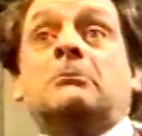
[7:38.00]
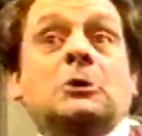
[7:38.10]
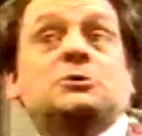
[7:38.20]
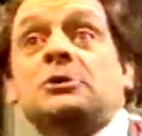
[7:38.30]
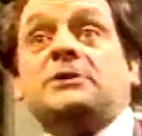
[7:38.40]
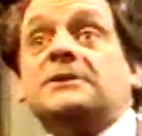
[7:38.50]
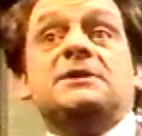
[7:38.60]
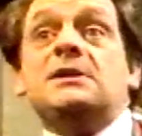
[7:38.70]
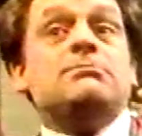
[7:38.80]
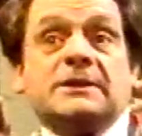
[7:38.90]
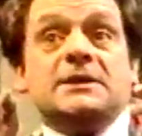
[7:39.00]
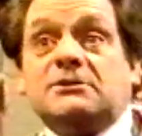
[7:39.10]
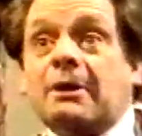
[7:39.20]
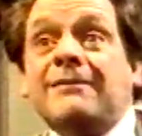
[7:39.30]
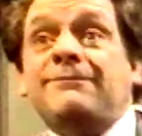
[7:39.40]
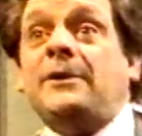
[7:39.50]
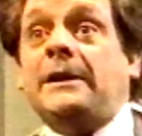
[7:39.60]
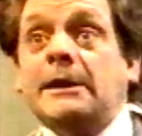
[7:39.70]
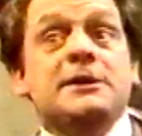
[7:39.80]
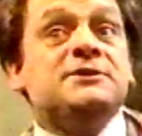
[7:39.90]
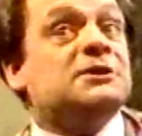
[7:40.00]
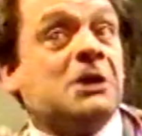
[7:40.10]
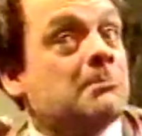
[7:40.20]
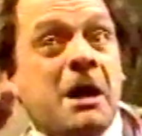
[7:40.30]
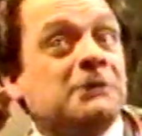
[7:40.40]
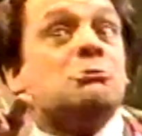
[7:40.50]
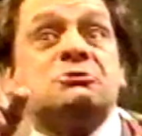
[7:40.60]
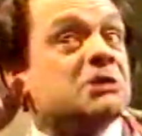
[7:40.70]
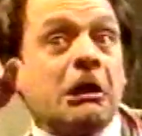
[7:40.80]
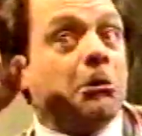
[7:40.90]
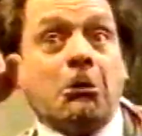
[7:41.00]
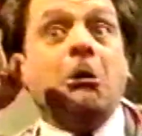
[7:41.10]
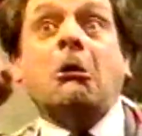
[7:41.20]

Mon Dieu, that is him. That is Granville. He's a tomato stacker.